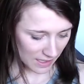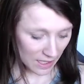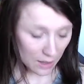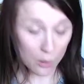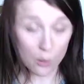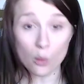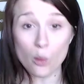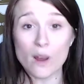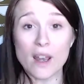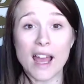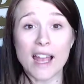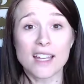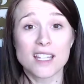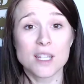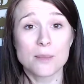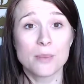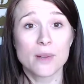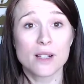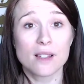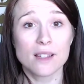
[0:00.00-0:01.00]
What I
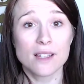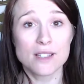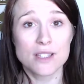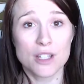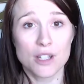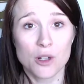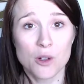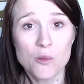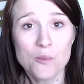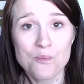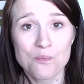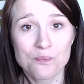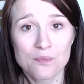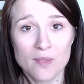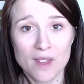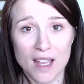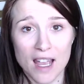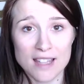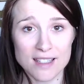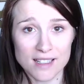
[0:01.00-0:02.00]
typically do
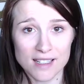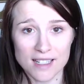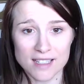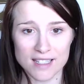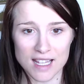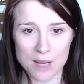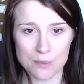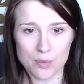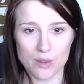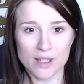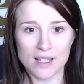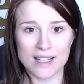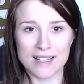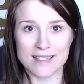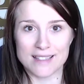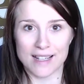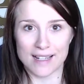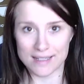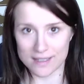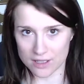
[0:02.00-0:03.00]
as an example
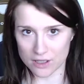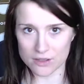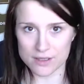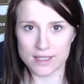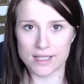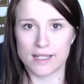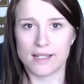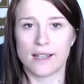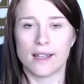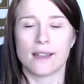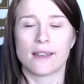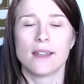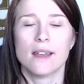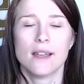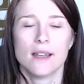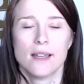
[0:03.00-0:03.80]
is I start seated,